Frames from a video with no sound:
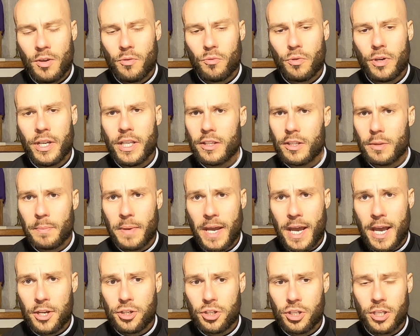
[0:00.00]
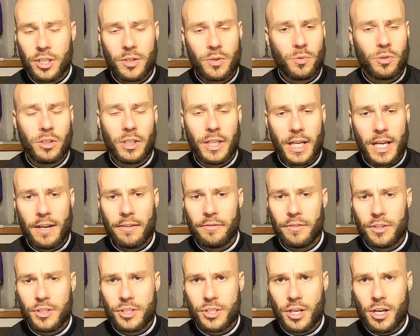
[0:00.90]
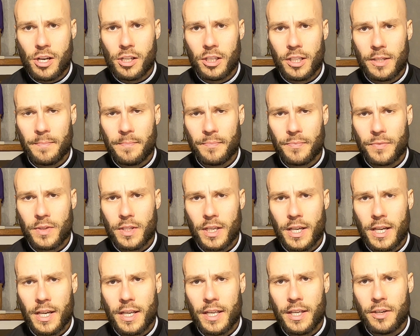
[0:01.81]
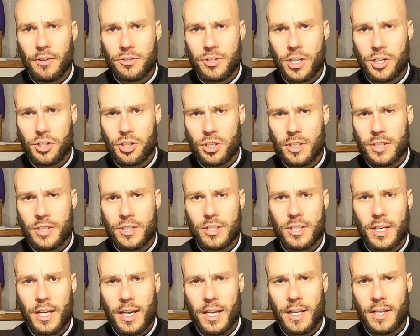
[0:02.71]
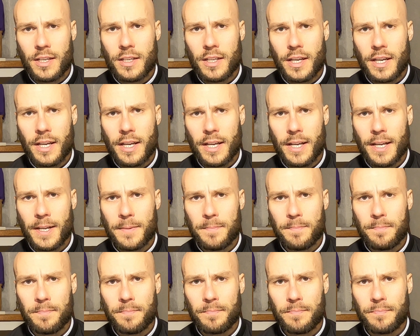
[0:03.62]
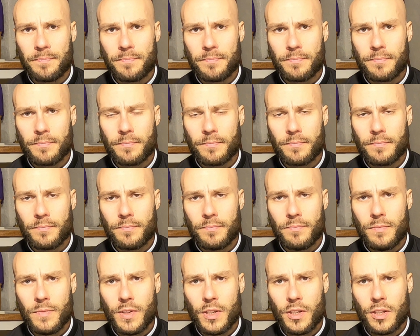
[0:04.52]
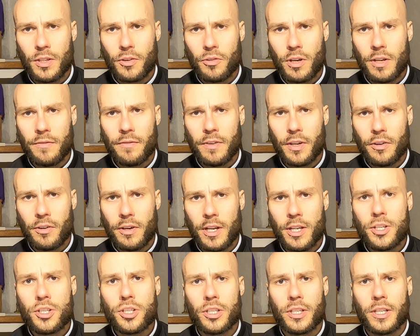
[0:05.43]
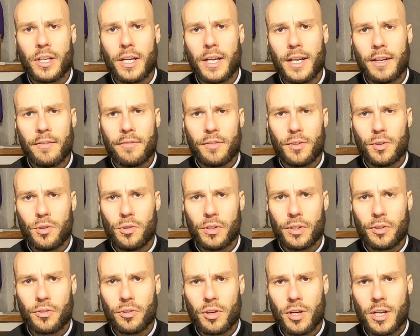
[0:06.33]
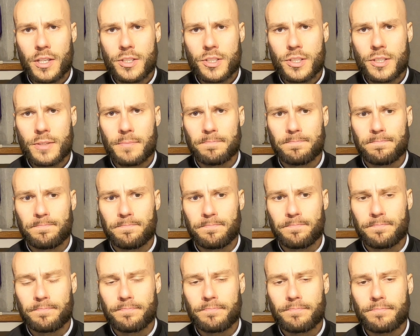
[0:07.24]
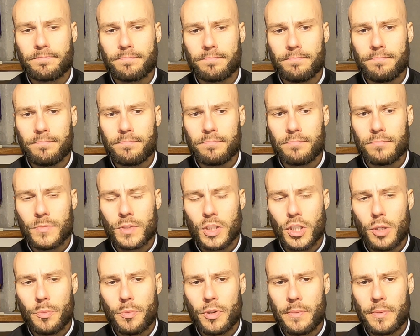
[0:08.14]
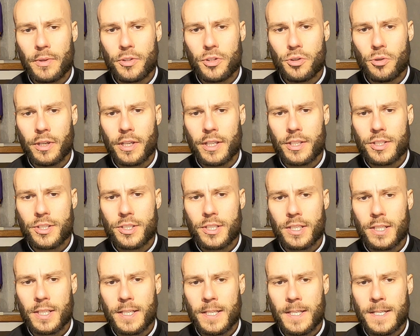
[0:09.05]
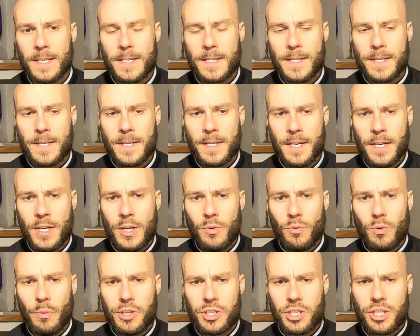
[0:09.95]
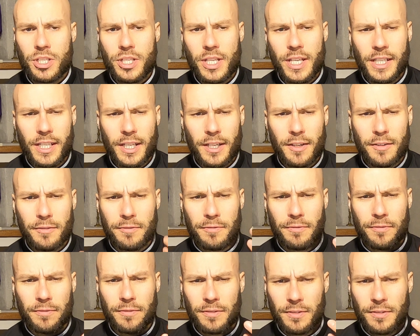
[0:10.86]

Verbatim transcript: reading of the Passion, we'll have the solemn uh, intercessions, and um, you know, the great veneration of the Holy Cross. Hope you're able to join us. When we just think of